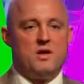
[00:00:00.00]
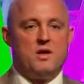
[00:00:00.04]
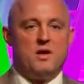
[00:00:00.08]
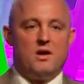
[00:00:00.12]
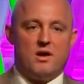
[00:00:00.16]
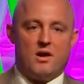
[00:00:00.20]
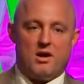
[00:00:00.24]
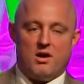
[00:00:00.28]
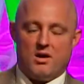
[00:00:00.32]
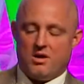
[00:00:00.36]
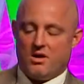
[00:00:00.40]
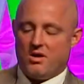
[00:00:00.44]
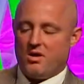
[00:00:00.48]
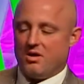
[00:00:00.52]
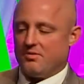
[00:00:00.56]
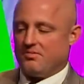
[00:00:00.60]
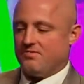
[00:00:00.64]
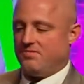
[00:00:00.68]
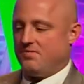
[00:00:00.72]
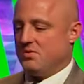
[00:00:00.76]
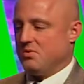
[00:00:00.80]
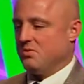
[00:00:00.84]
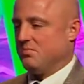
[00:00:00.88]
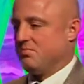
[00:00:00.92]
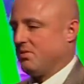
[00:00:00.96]
our
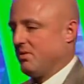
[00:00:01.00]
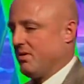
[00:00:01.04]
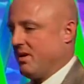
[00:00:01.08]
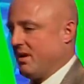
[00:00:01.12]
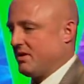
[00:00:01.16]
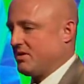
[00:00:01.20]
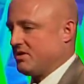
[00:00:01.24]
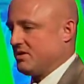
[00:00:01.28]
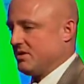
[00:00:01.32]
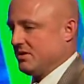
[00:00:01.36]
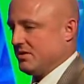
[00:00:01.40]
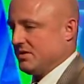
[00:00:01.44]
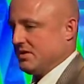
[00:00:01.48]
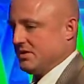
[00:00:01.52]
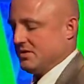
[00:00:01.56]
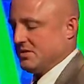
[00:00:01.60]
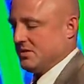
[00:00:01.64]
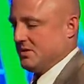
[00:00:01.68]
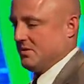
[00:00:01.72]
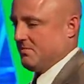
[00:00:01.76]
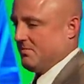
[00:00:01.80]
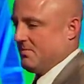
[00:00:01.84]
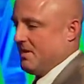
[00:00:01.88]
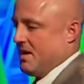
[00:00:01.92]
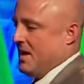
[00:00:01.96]
food production system.